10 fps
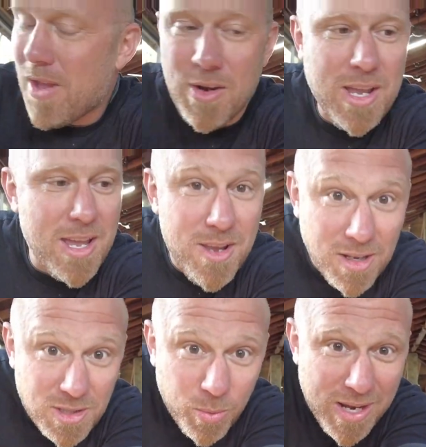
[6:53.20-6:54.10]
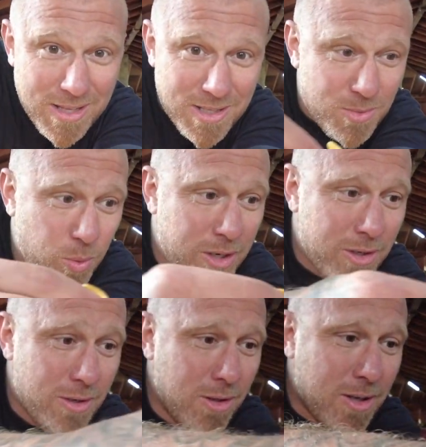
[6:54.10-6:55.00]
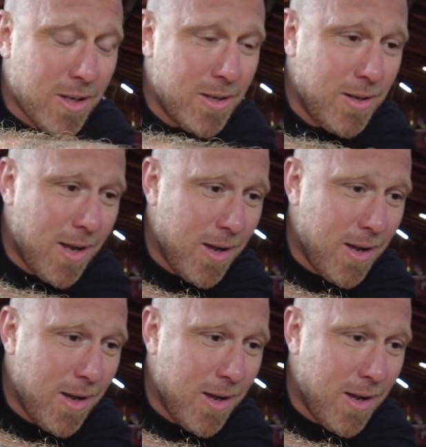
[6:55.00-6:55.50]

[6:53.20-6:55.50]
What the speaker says: Okay, y'all, so we got this weird looking